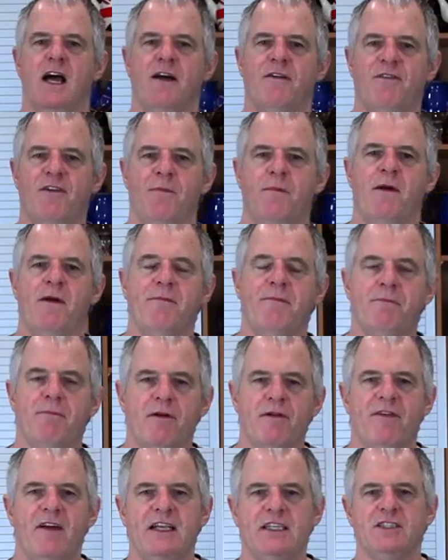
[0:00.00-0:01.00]
And from a
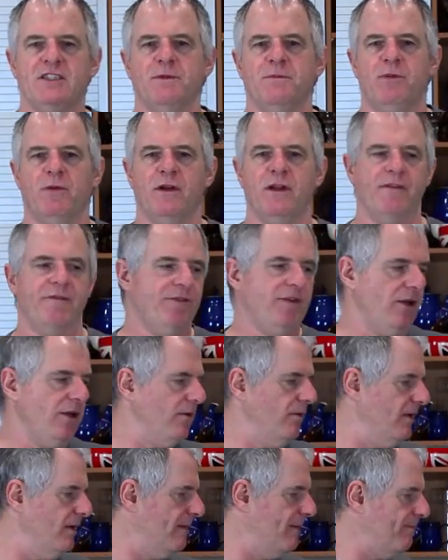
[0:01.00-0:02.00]
professional point of
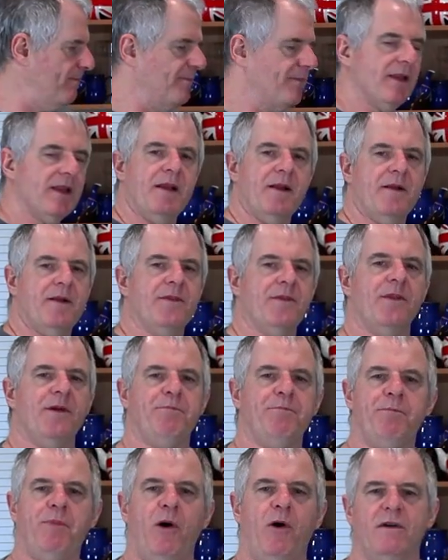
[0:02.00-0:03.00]
view, the
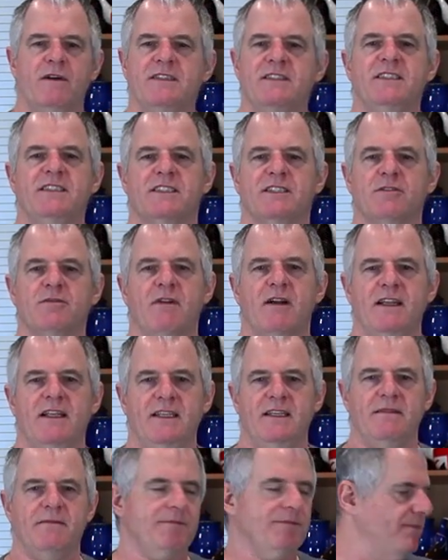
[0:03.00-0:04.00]
box is
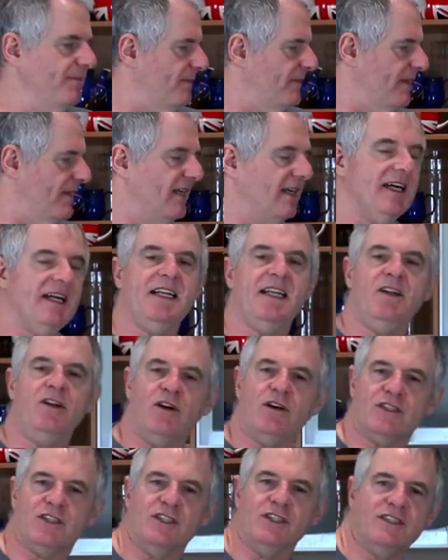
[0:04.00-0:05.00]
great. And
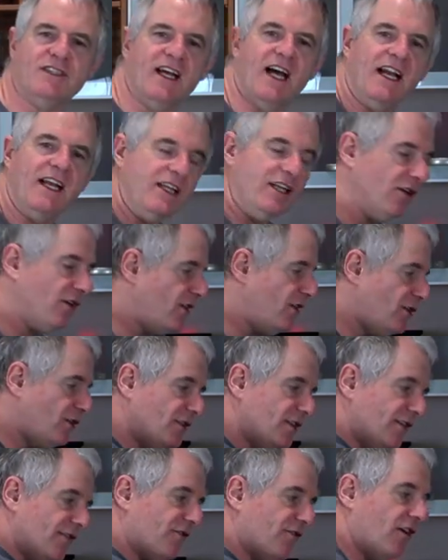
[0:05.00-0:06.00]
not just that, you can
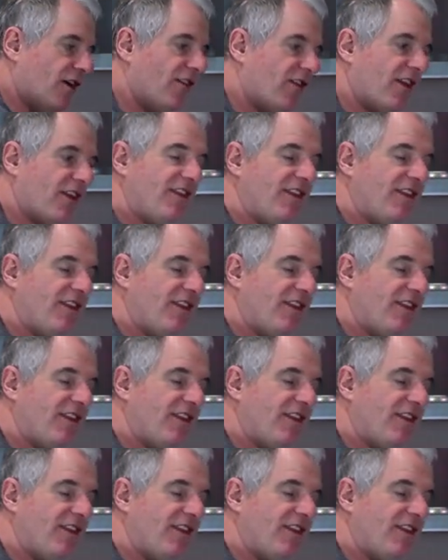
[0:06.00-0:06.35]
use it for other